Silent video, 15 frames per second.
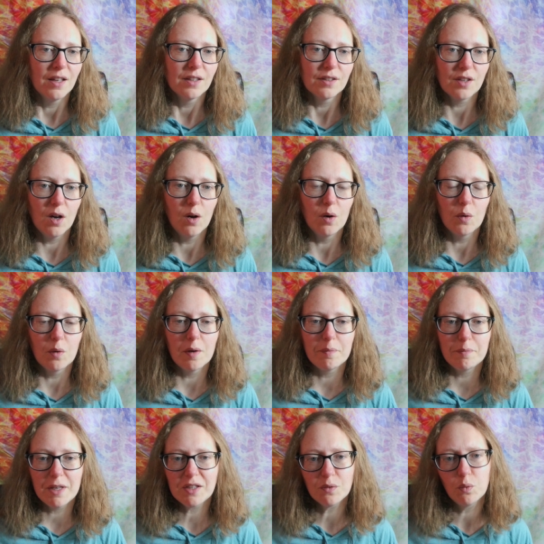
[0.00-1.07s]
So
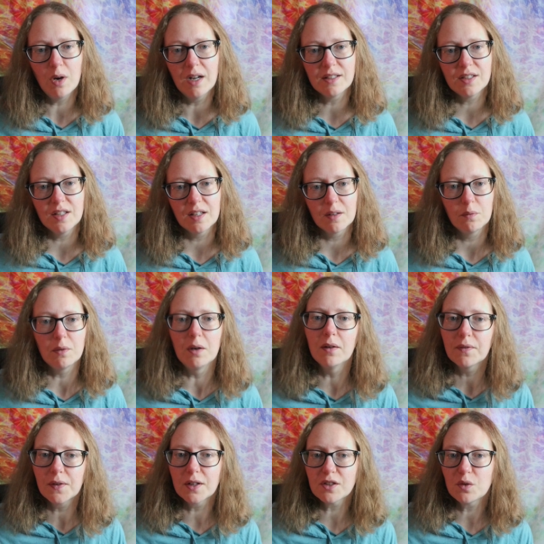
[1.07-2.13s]
miswanting, well,
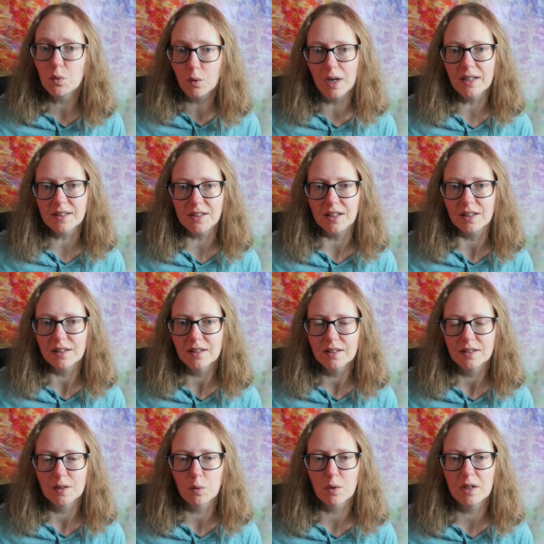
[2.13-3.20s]
first wanting,
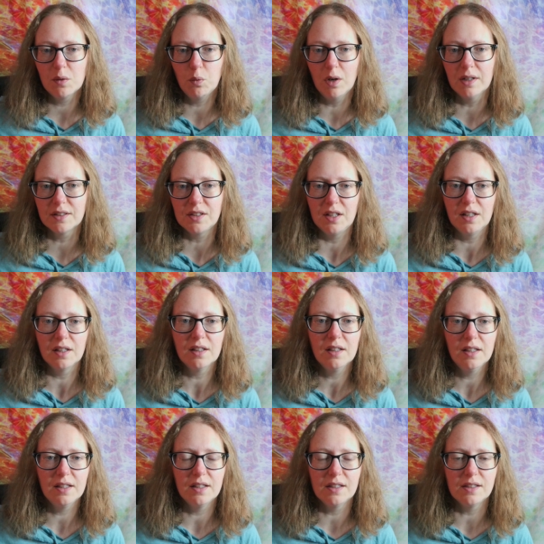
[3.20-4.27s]
the word wanting
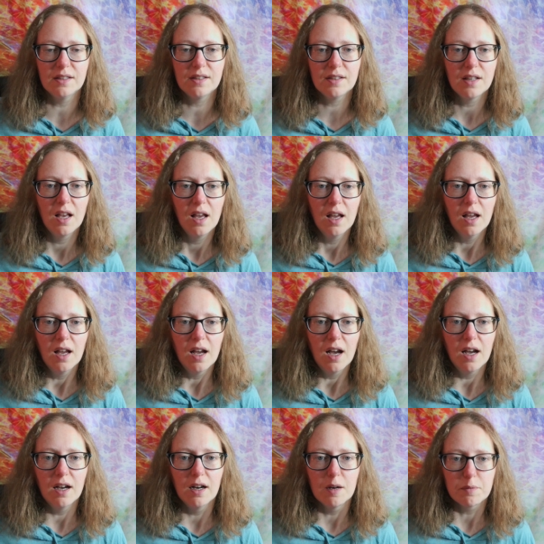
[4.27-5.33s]
is
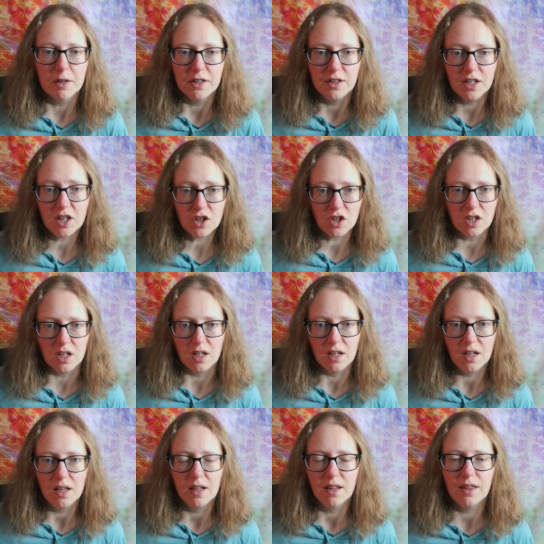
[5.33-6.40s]
a
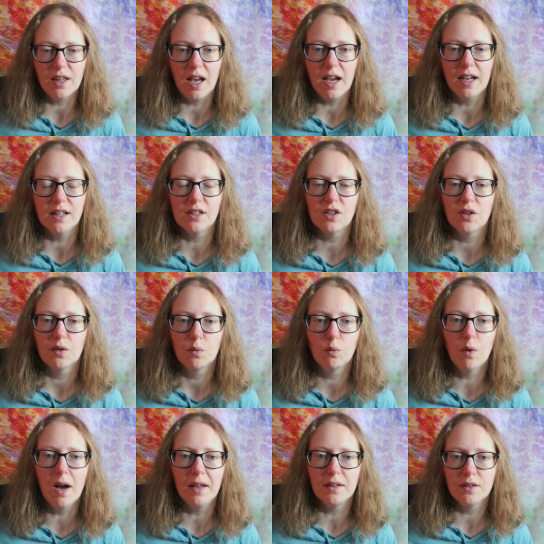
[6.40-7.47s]
prediction that
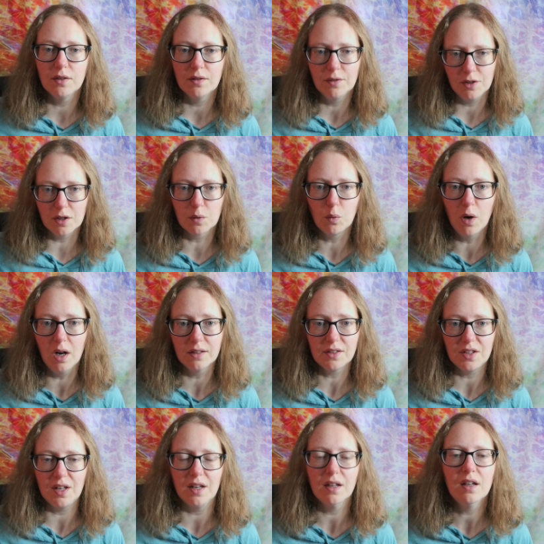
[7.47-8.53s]
what you're
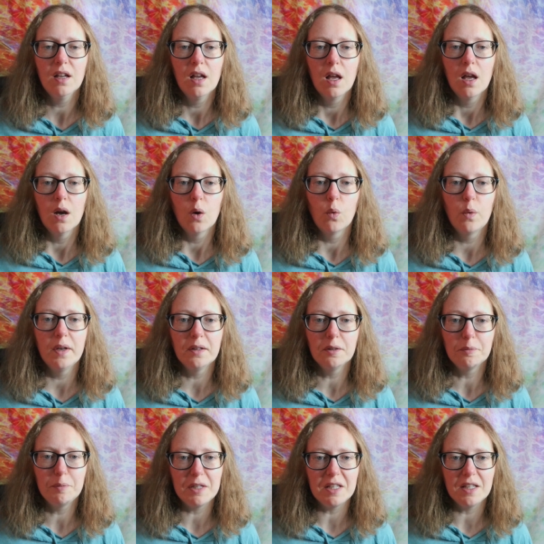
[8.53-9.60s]
wanting
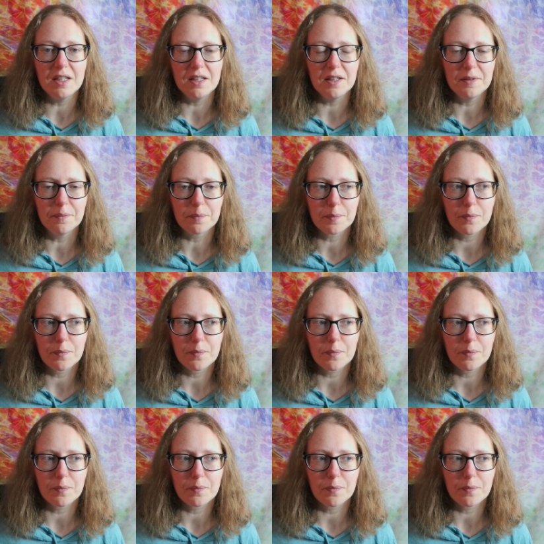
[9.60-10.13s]
will be